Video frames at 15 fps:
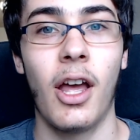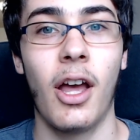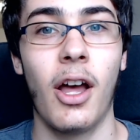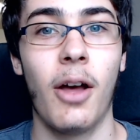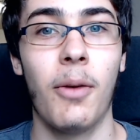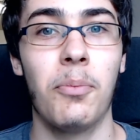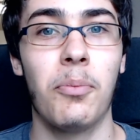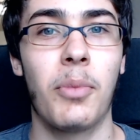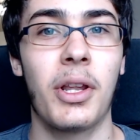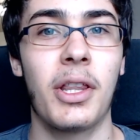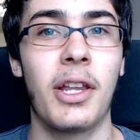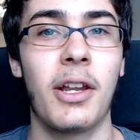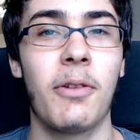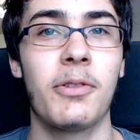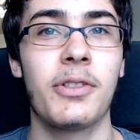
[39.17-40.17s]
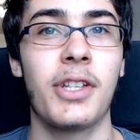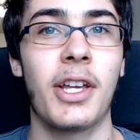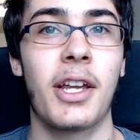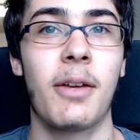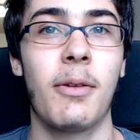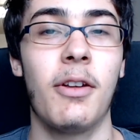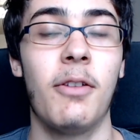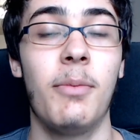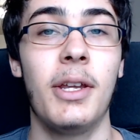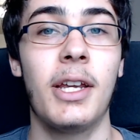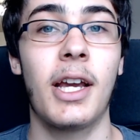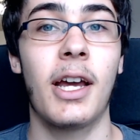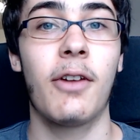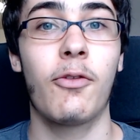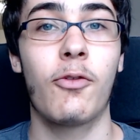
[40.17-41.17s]
Um, but then I was like, it'd be
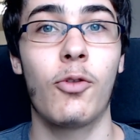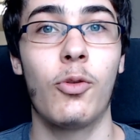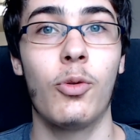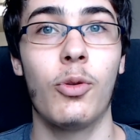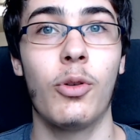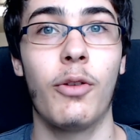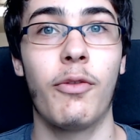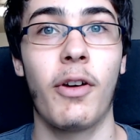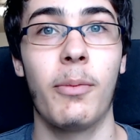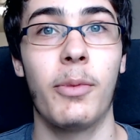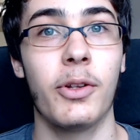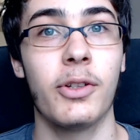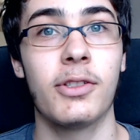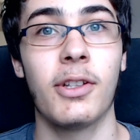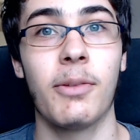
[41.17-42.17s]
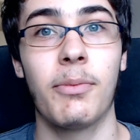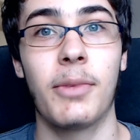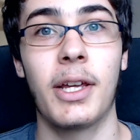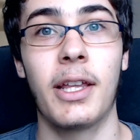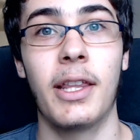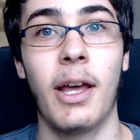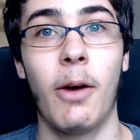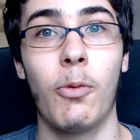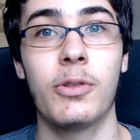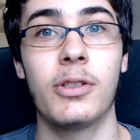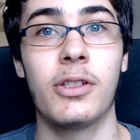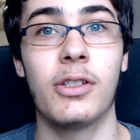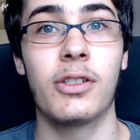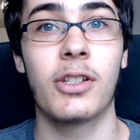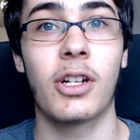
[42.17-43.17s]
kind of cool if I built something that
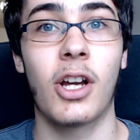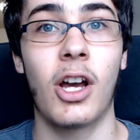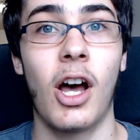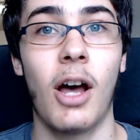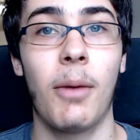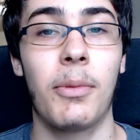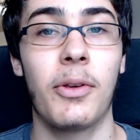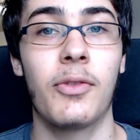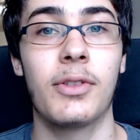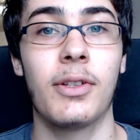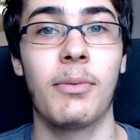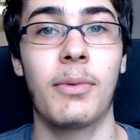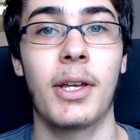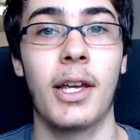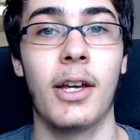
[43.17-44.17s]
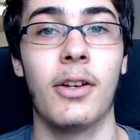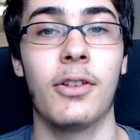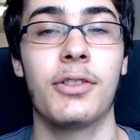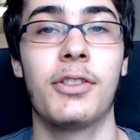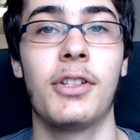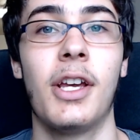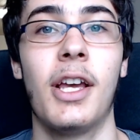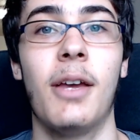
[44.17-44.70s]
wasn't just a copy of something else.